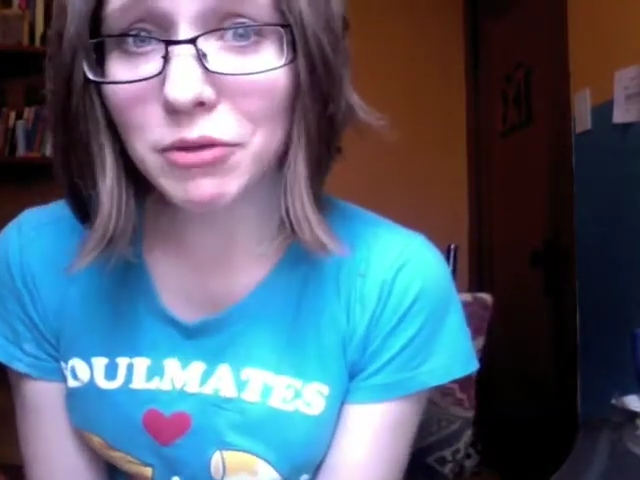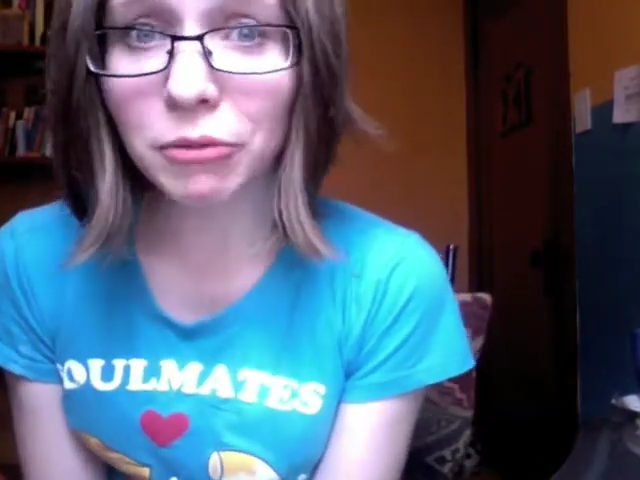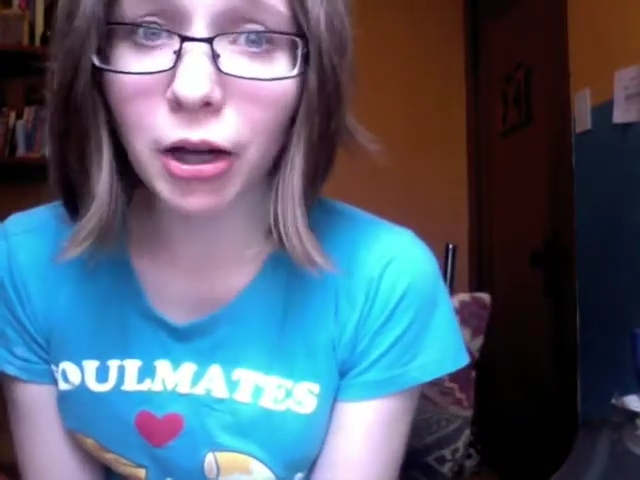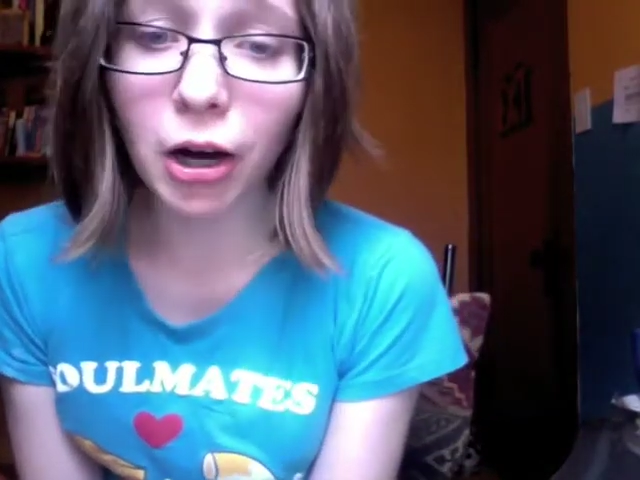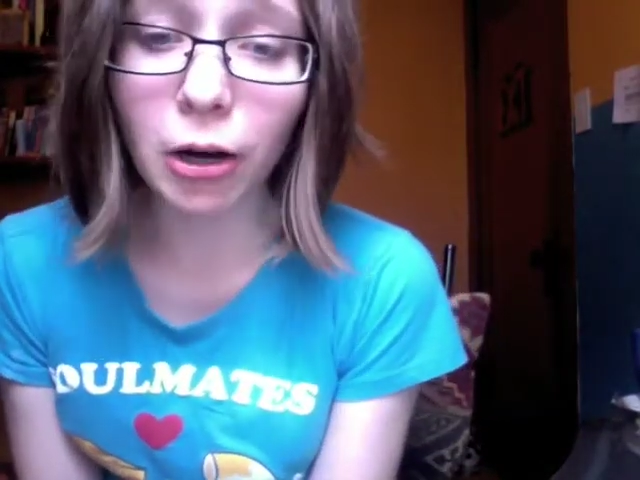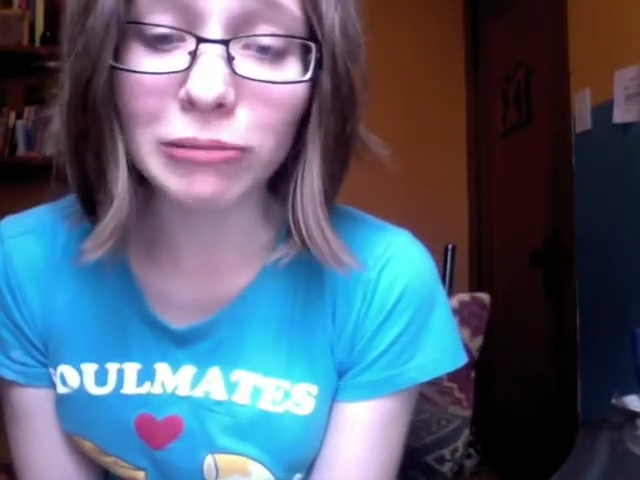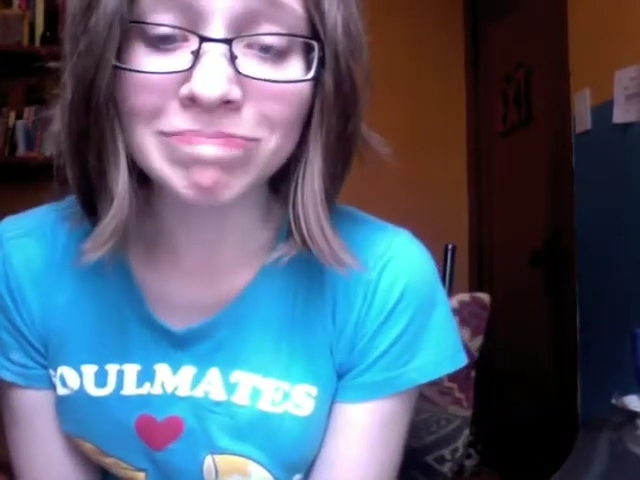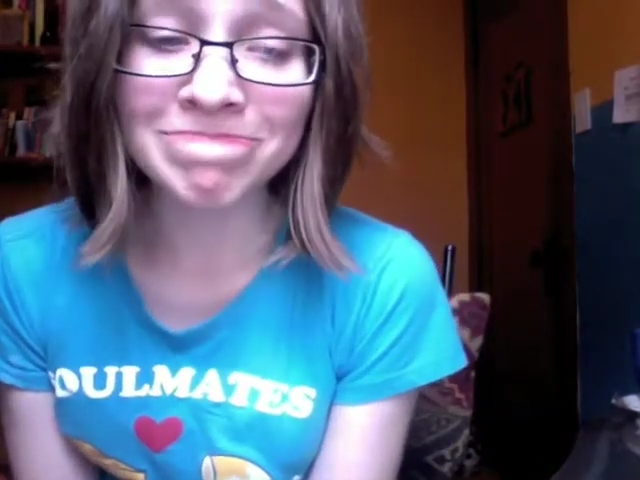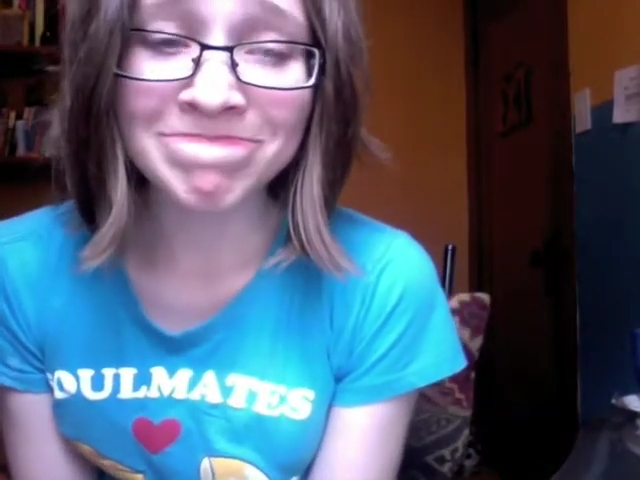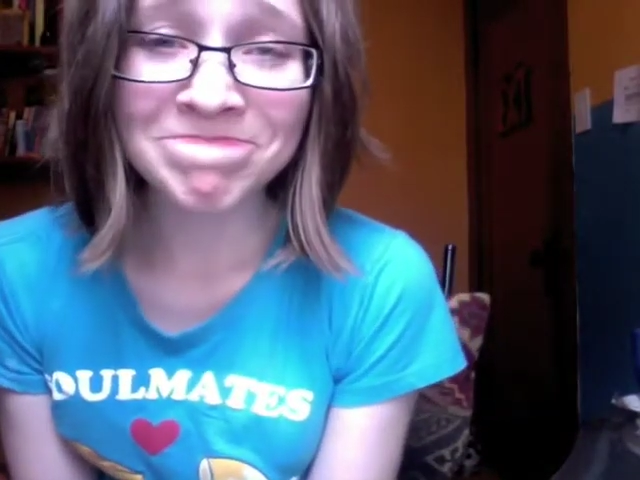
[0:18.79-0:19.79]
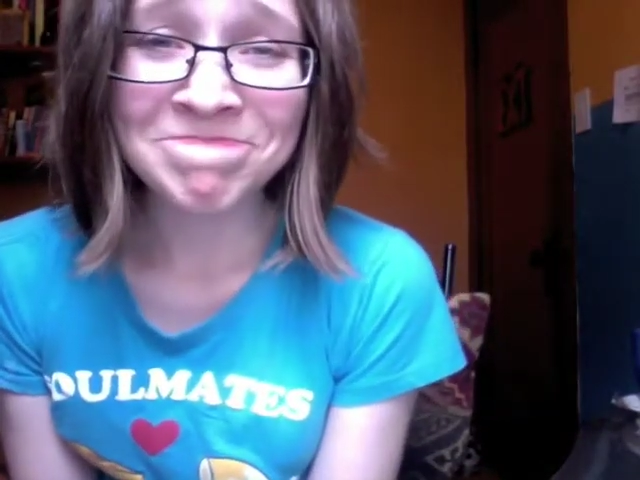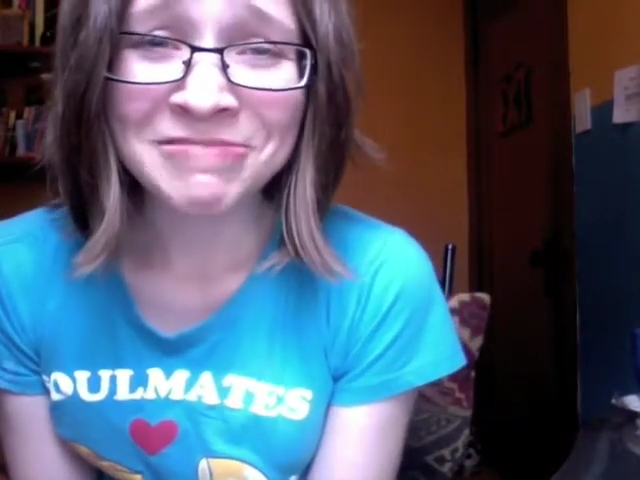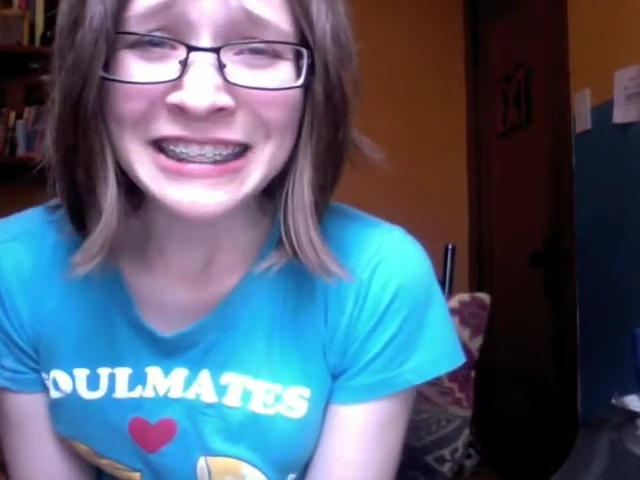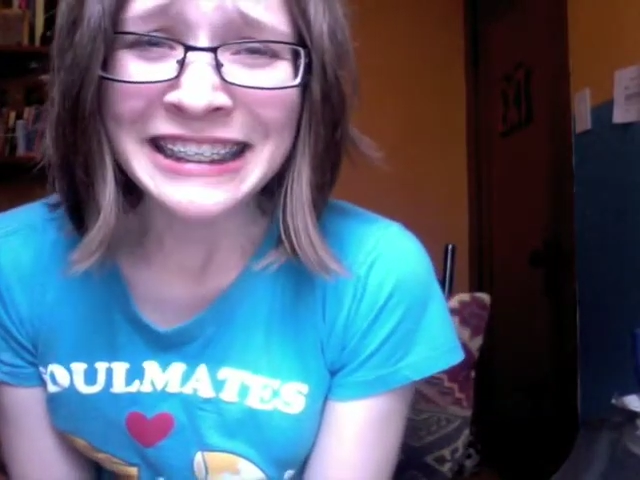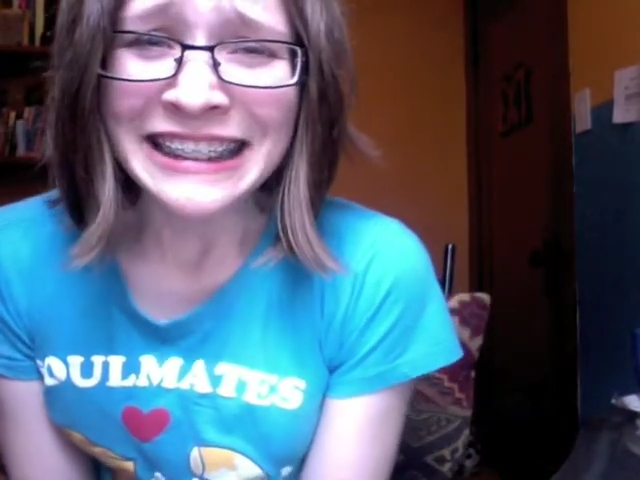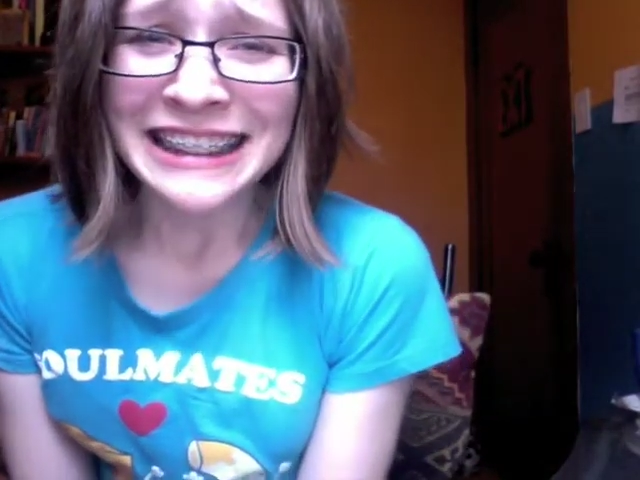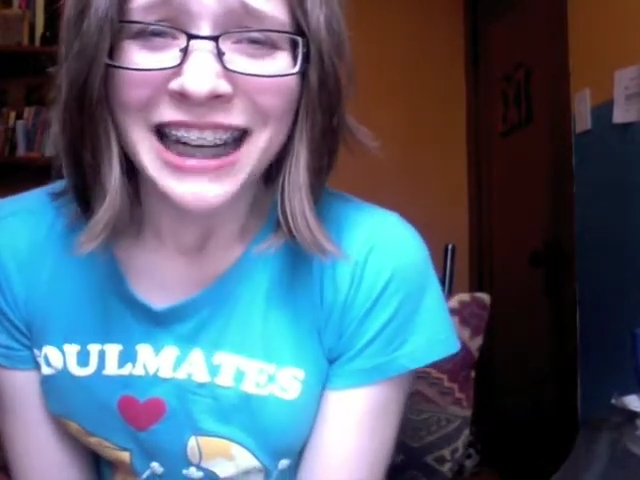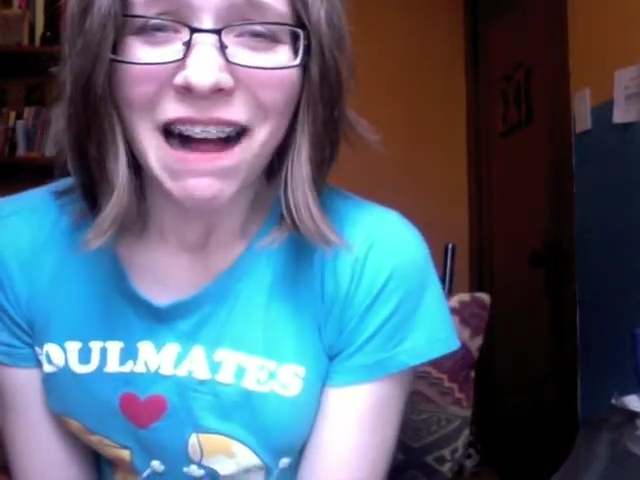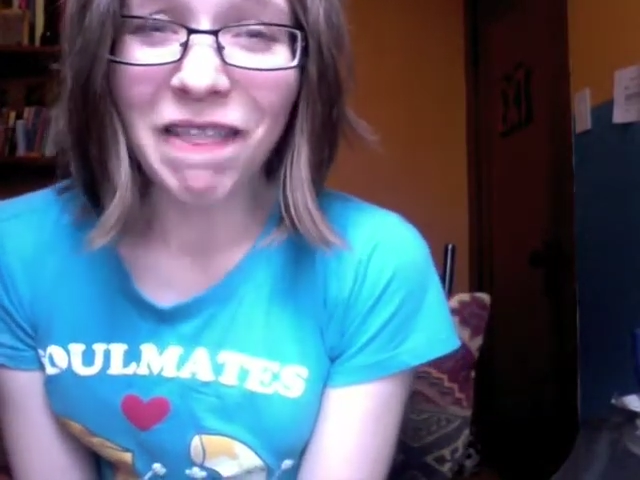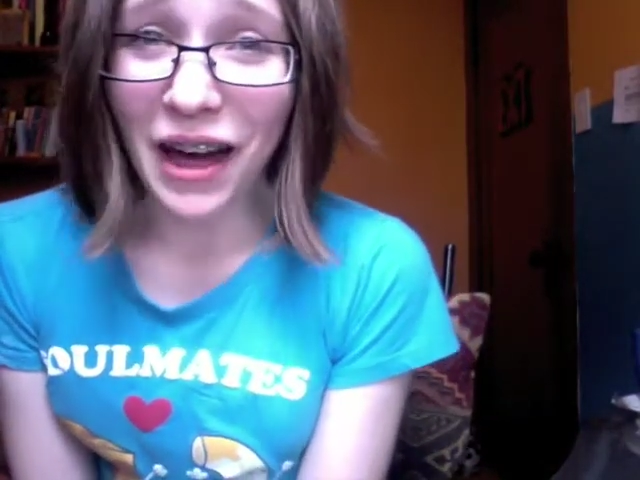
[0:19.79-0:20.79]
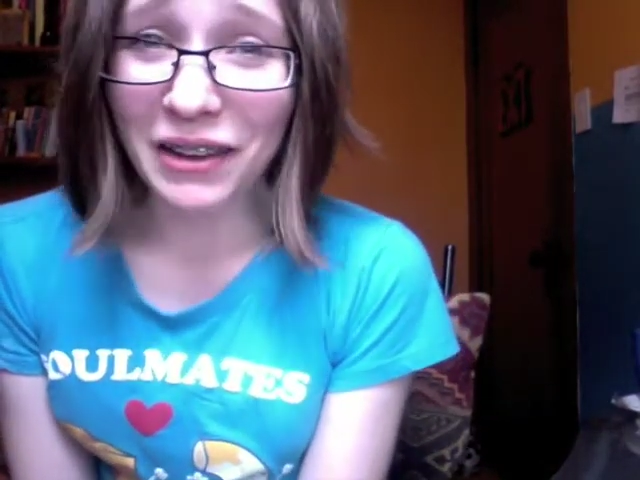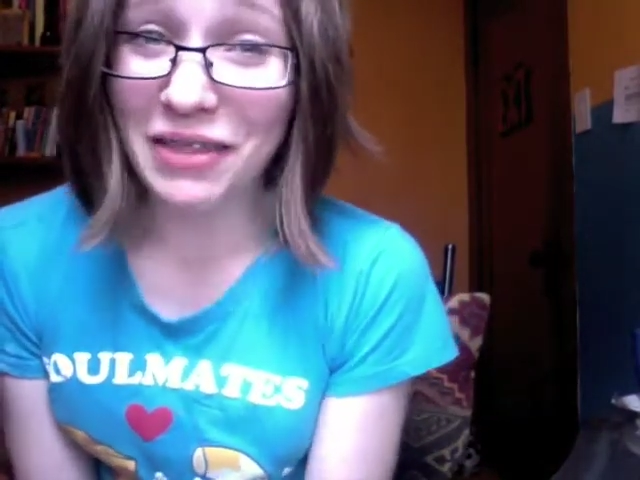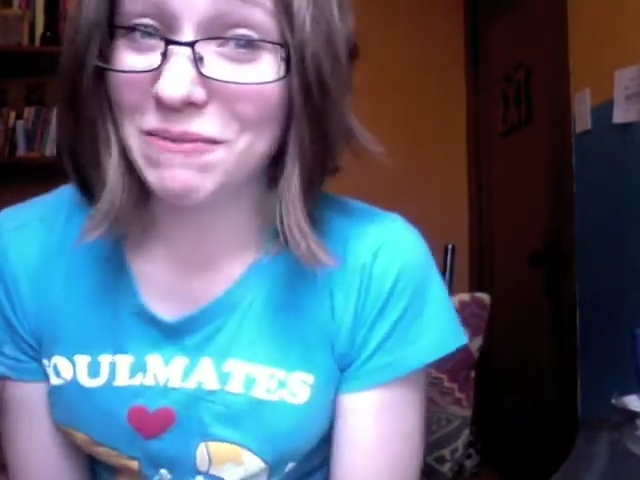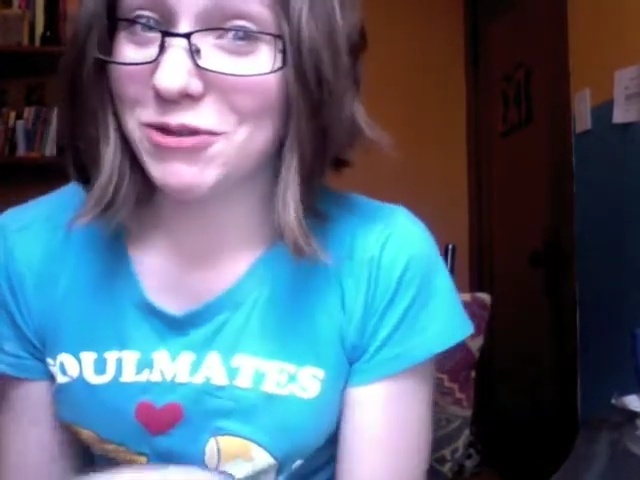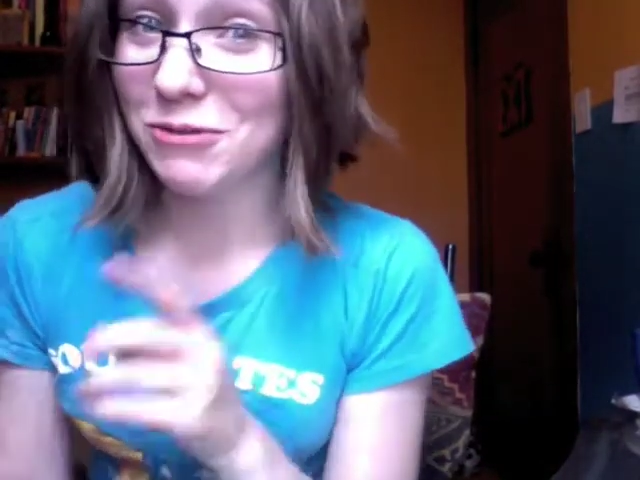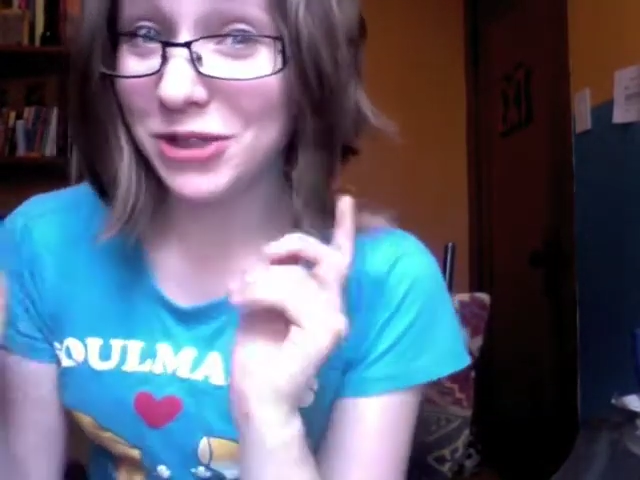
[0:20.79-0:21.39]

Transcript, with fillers: you know, a lot of them you